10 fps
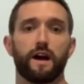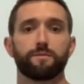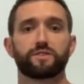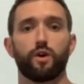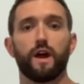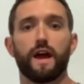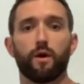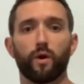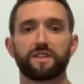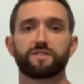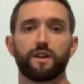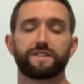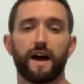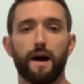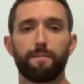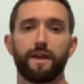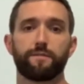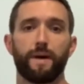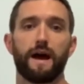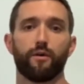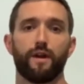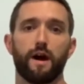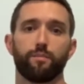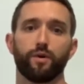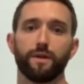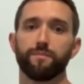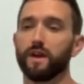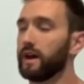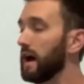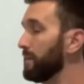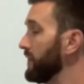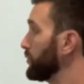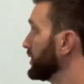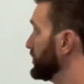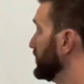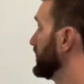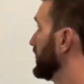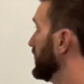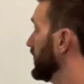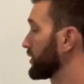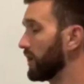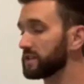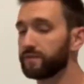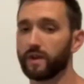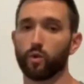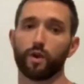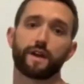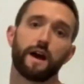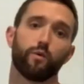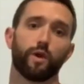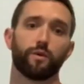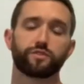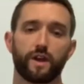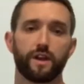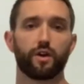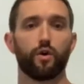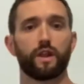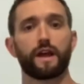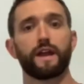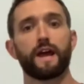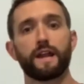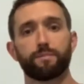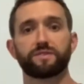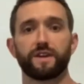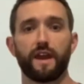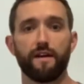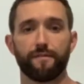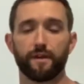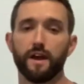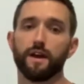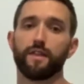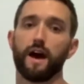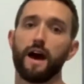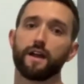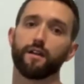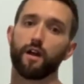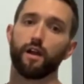So what is our top end power output? If we're doing a CrossFit workout where we're trying to go at like a 90% effort, the higher our